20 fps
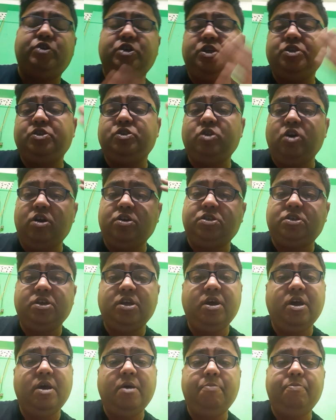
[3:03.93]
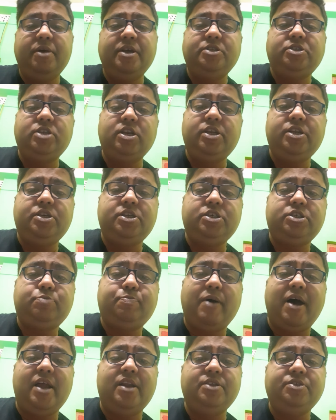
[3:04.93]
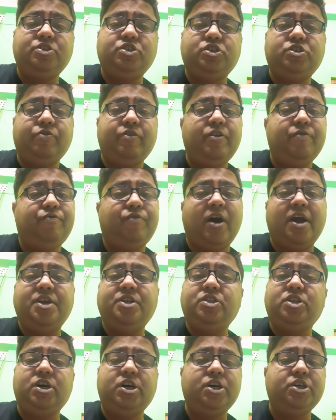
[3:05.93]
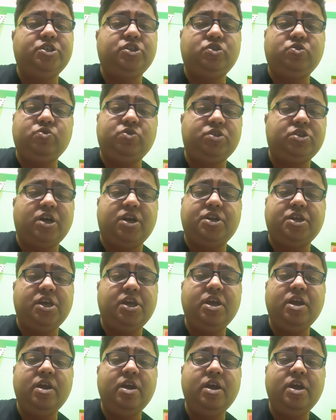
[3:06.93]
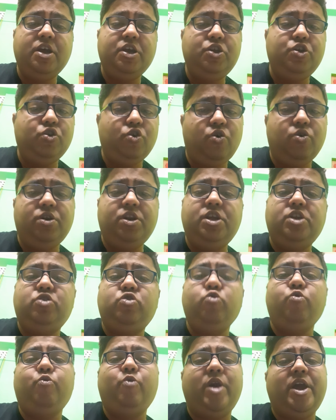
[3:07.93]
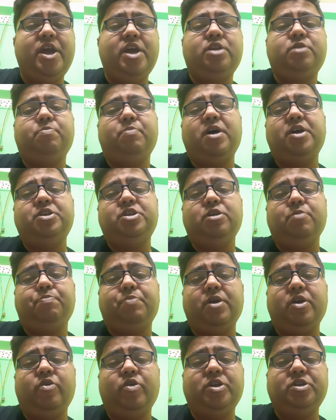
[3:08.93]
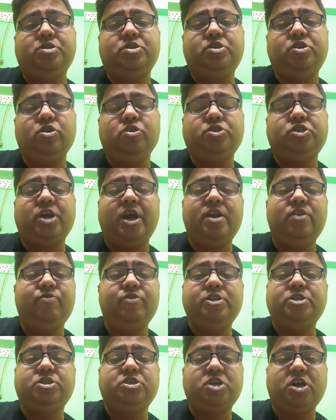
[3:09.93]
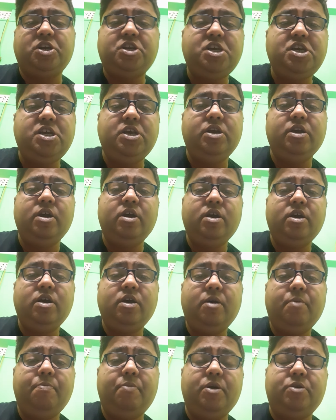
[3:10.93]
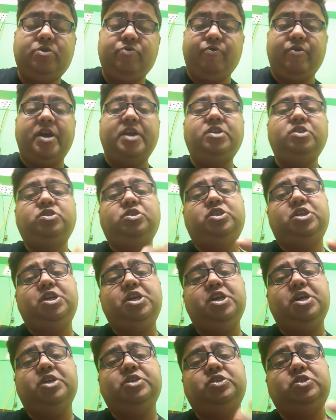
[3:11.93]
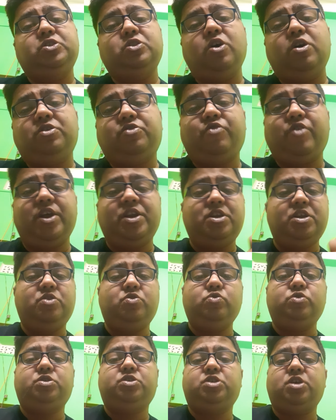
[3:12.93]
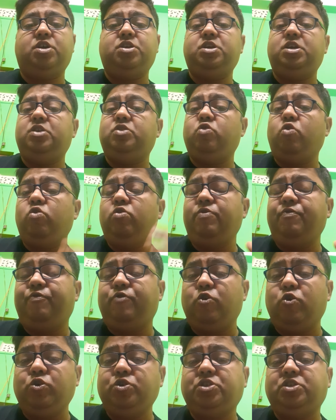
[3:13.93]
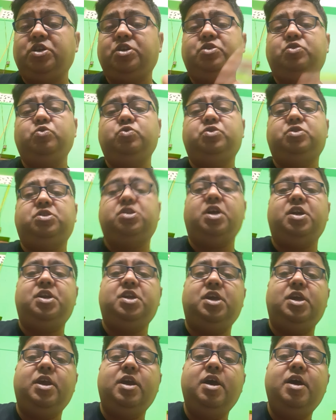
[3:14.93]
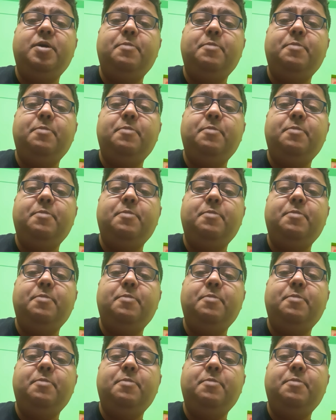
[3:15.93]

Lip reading: she's not mentally disbalanced, she will find the urge to study. You don't need to wait, my dear parent. Your child will study. But when she is not ready to study, don't force her to study.